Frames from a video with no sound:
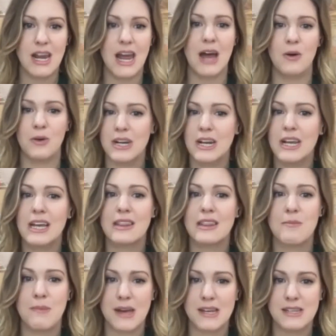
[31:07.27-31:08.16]
how can I get
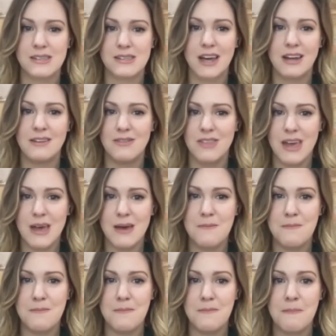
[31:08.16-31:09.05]
the best out of
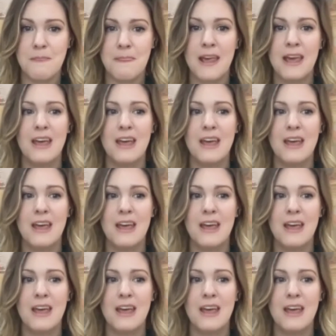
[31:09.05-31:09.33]
them?